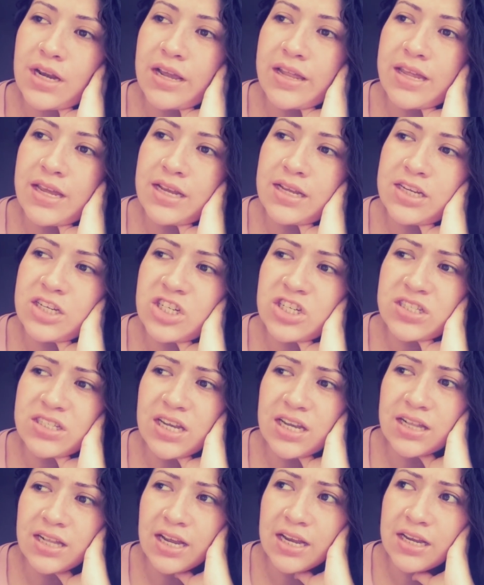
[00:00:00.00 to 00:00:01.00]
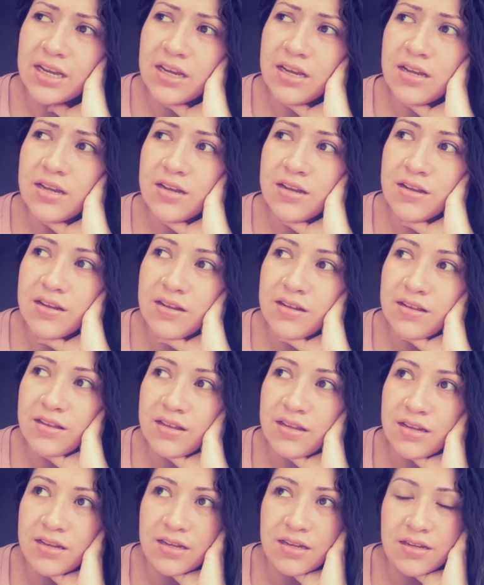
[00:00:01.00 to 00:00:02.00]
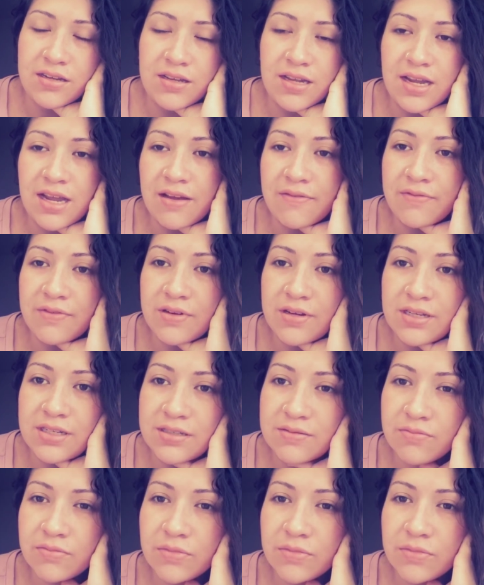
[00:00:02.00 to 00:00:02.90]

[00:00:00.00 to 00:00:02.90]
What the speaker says: think she said like they have a